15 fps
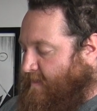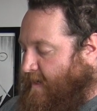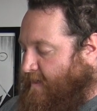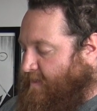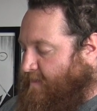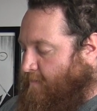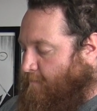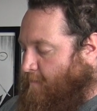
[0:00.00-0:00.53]
I
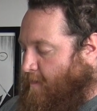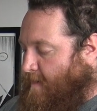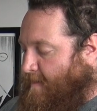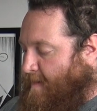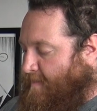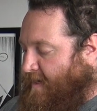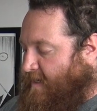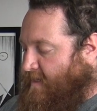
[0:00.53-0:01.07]
do
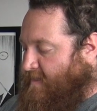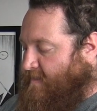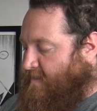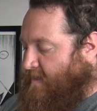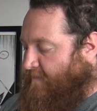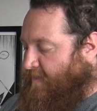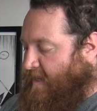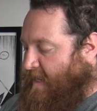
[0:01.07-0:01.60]
Warhammer because
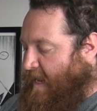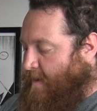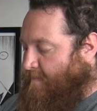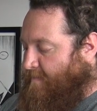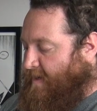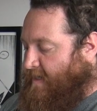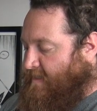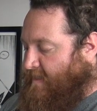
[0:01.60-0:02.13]
of the game,
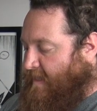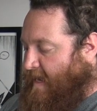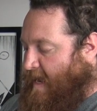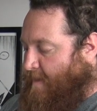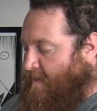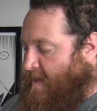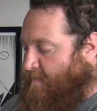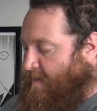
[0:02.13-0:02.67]
because of the
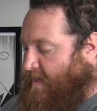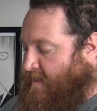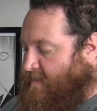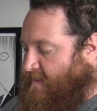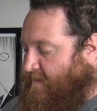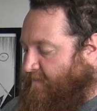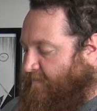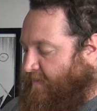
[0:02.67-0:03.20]
hobby,
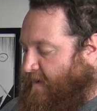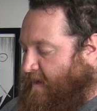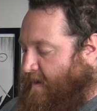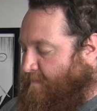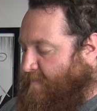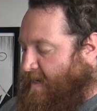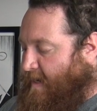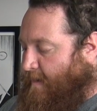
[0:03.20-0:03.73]
because of
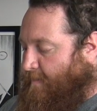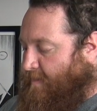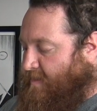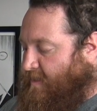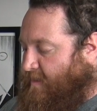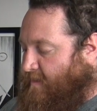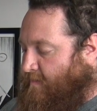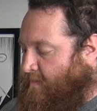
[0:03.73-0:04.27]
being able
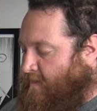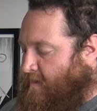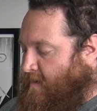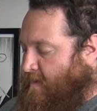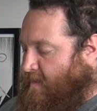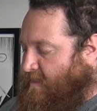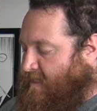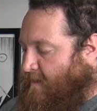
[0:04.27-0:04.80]
to
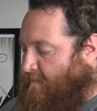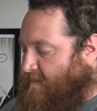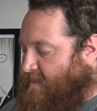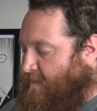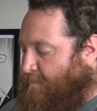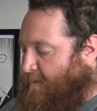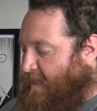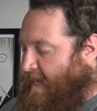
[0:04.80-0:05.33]

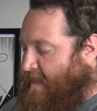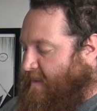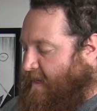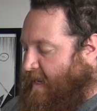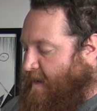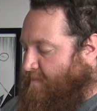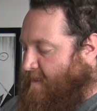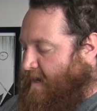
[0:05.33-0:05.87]
play the
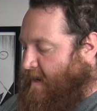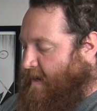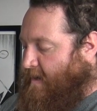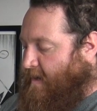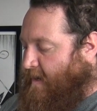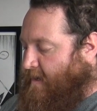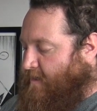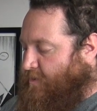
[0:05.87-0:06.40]
game that
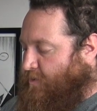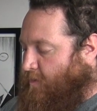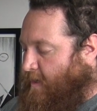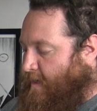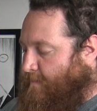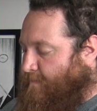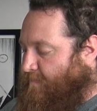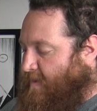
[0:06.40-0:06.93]
I
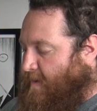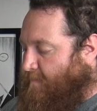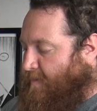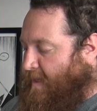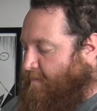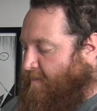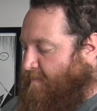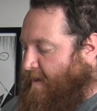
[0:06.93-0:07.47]
enjoy and
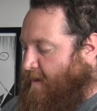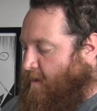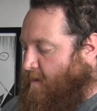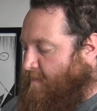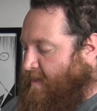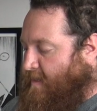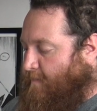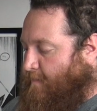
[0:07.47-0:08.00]
play with my
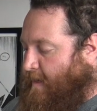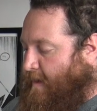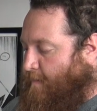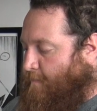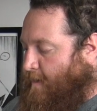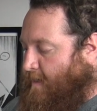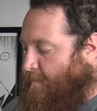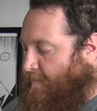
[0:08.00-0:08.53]
army the way I
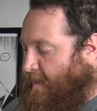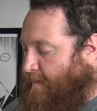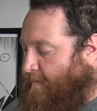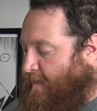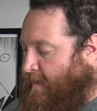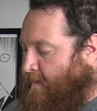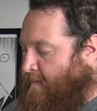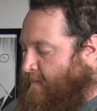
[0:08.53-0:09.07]
want to play
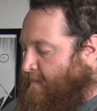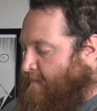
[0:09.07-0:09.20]
with it.